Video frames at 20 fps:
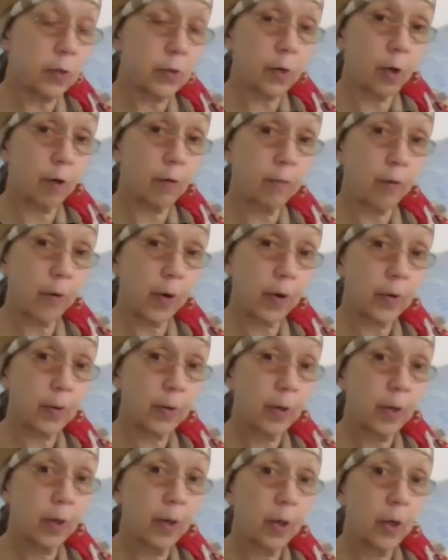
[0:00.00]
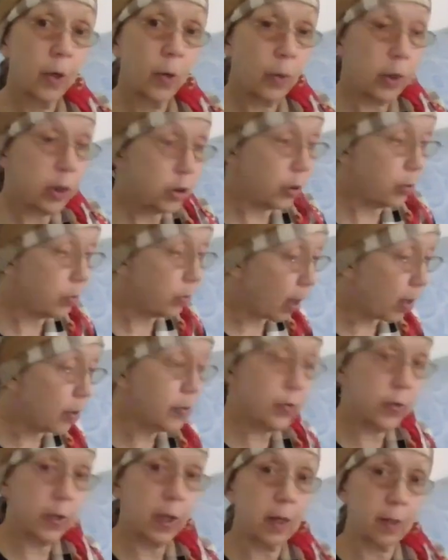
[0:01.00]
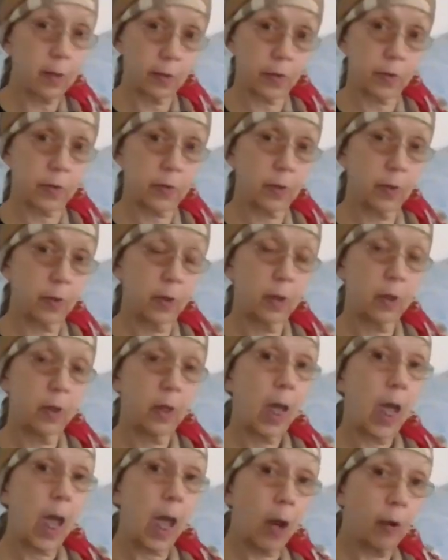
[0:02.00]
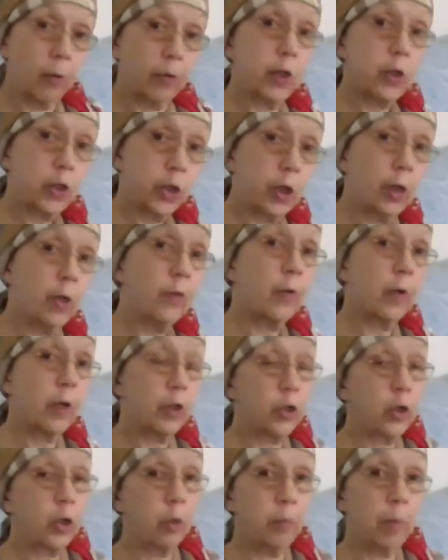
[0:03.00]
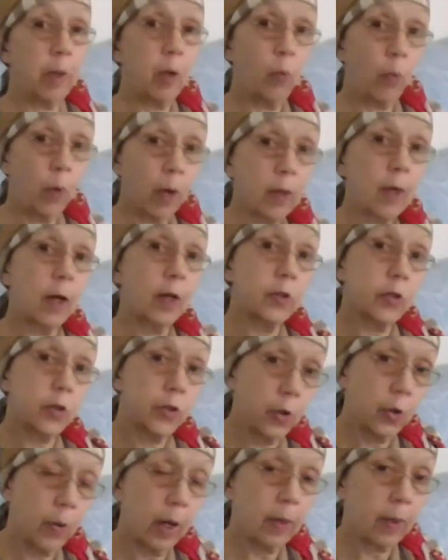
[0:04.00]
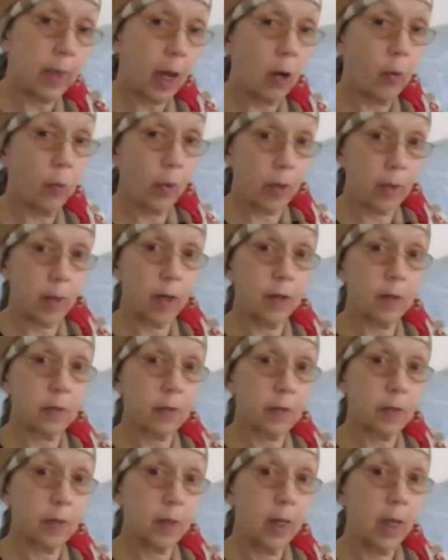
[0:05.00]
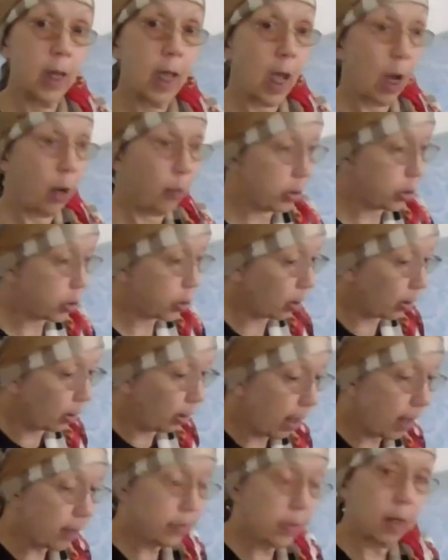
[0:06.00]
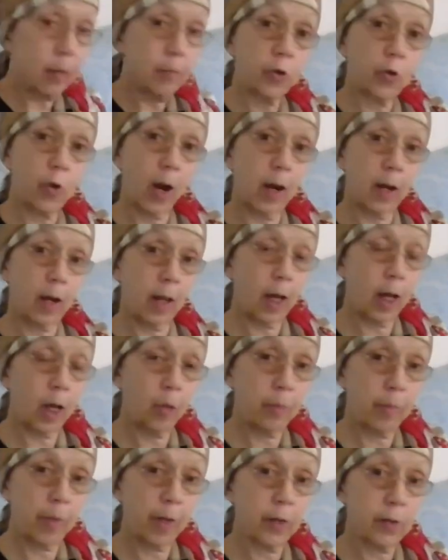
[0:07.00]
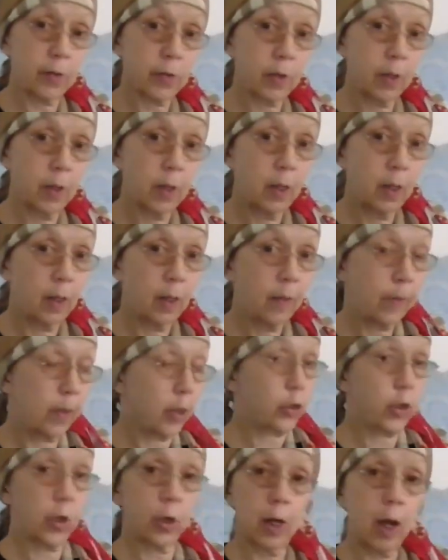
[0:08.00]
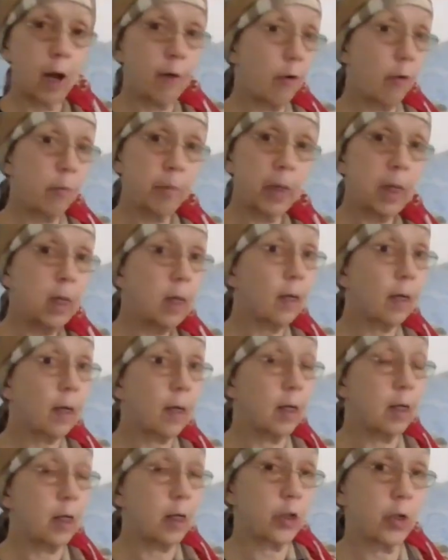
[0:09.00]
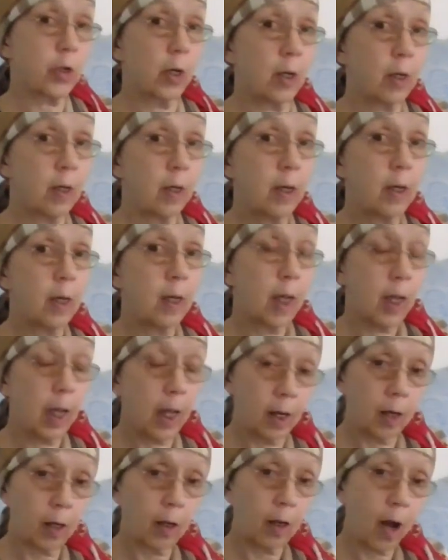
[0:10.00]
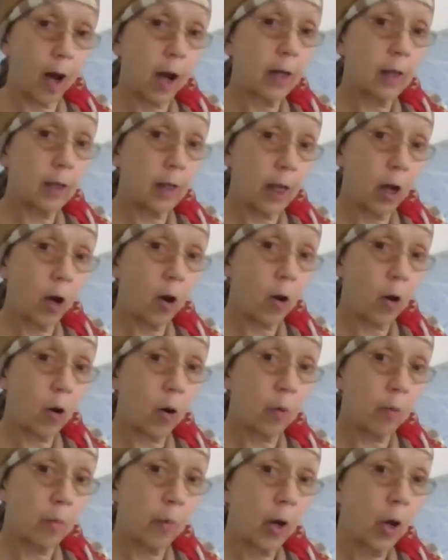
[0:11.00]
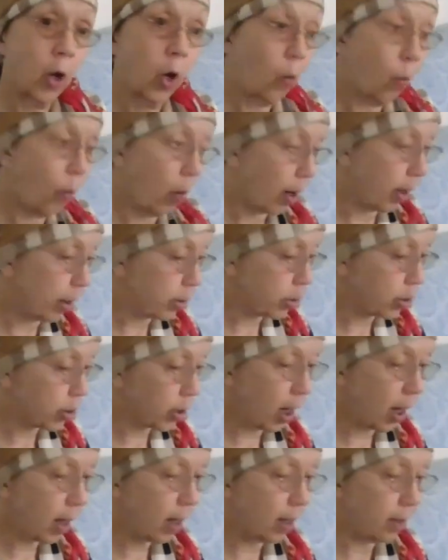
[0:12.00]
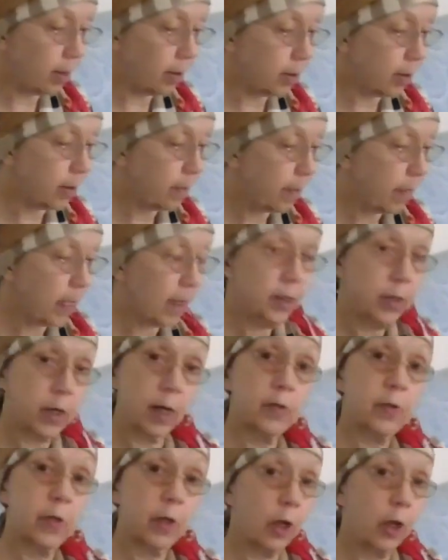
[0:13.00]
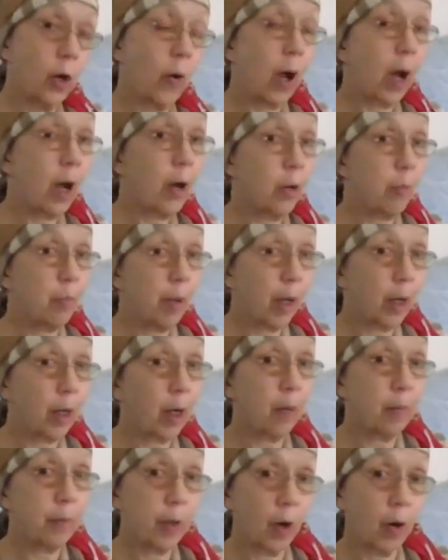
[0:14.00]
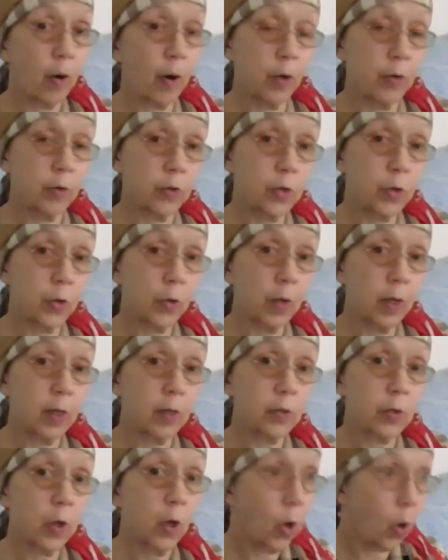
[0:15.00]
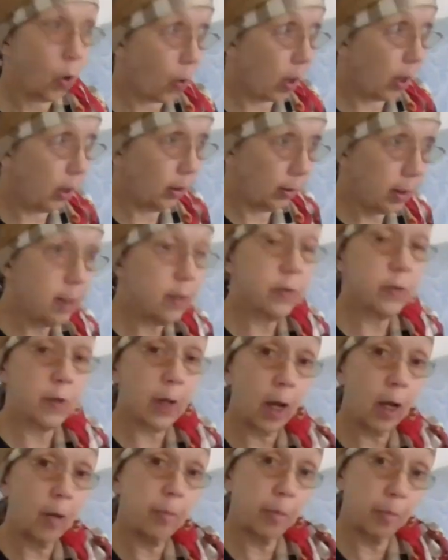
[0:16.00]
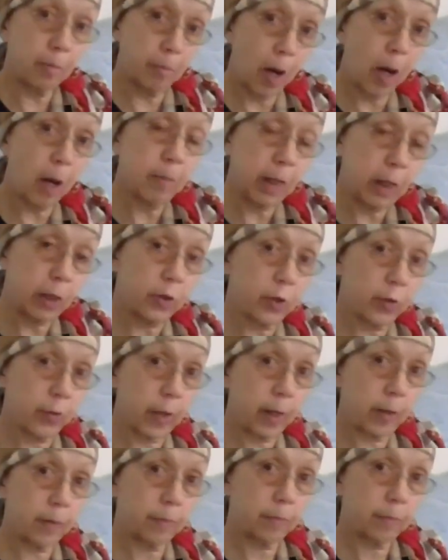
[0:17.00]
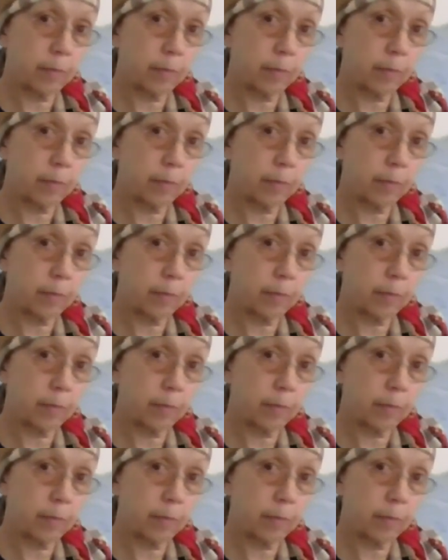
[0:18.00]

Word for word: and so forth. We do those things, and the children should be with us doing that with us. And we should let them try to help us. There should never be a condition in a godly home where a child doesn't know how to pick up their own toys, or at least help mommy do it.